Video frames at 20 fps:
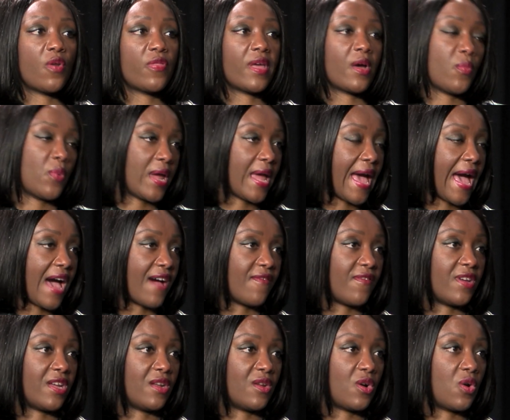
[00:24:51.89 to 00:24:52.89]
that we
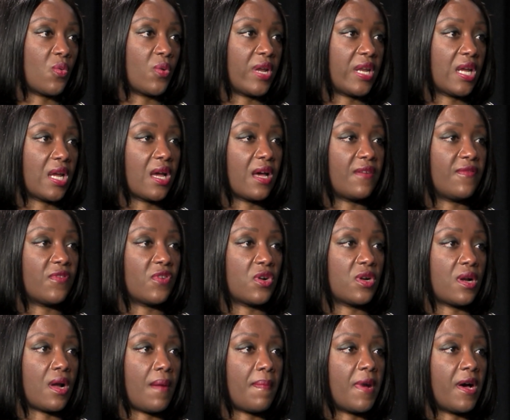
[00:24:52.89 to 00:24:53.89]
haven't already covered
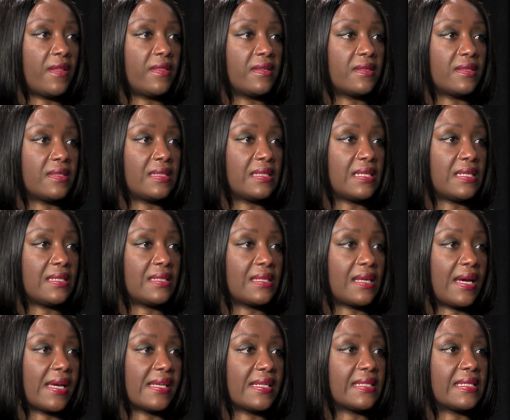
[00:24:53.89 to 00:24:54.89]
about the Sea
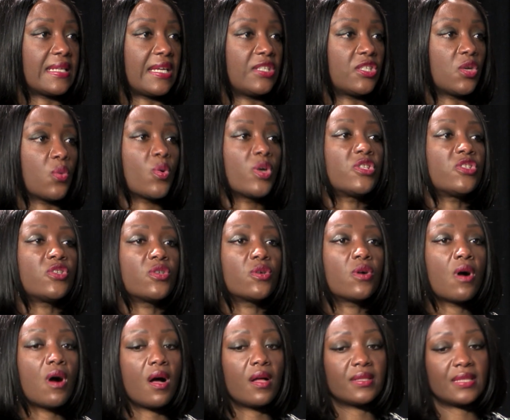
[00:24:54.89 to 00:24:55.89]
Science Center? What's your
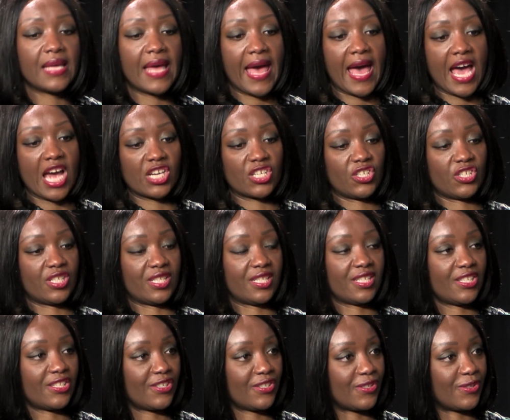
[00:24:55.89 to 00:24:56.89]
call to action
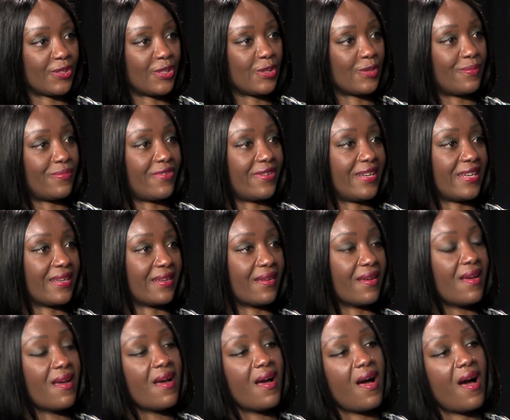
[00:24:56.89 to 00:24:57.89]
to bring
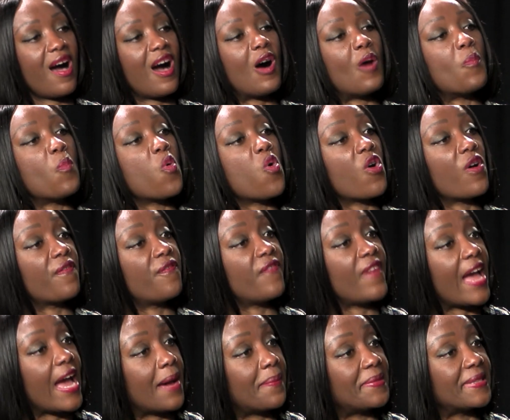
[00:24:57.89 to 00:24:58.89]
more
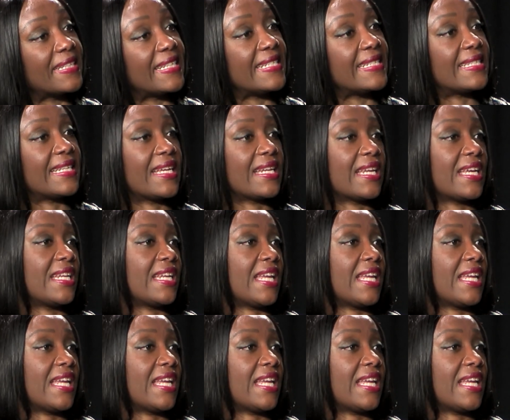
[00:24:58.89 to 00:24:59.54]
families and